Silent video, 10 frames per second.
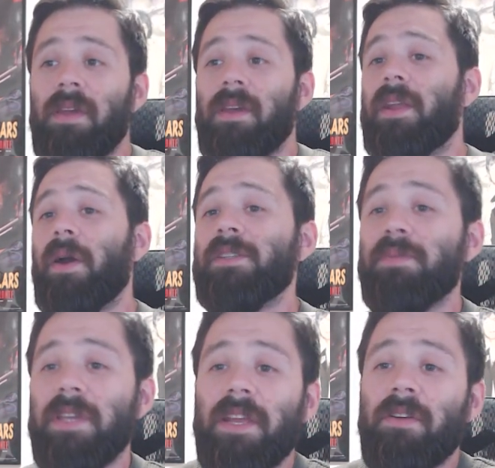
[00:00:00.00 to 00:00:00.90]
Now as a
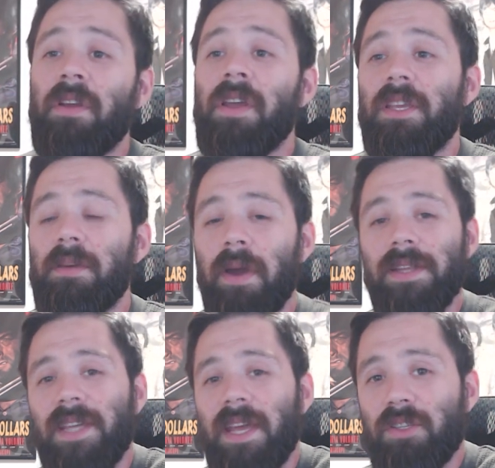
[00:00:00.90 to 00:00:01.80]
beginner, you might
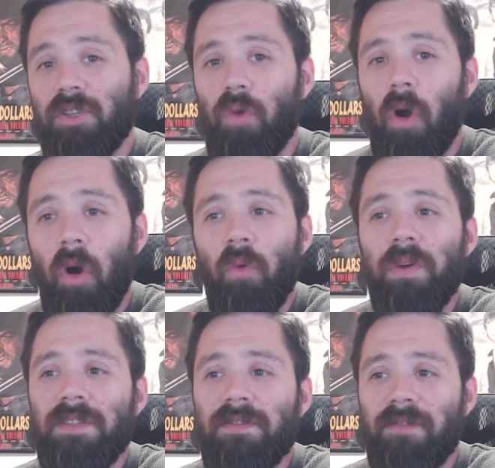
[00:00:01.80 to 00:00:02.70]
tend to
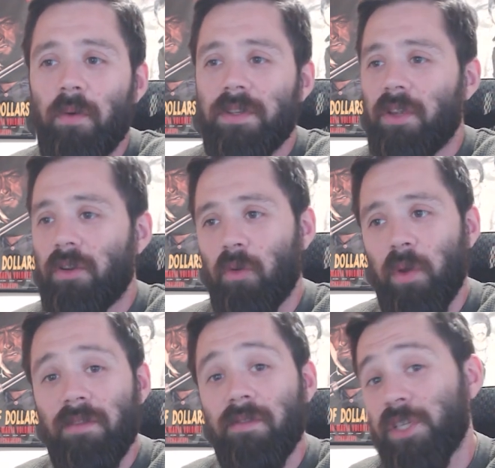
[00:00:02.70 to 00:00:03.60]
always focus on your queen
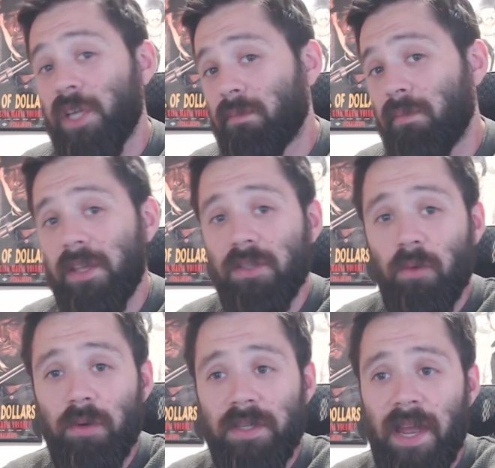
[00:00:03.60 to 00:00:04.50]
for checkmates
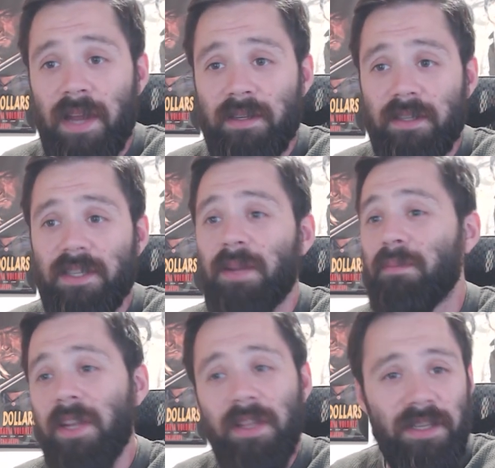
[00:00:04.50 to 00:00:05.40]
or tactics and
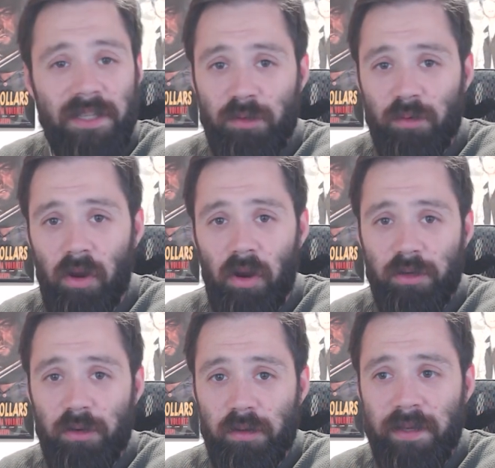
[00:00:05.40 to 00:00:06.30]
immediately disregard your
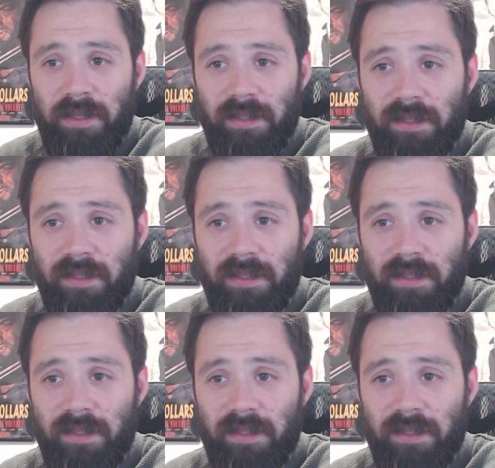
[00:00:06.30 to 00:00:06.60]
other pieces.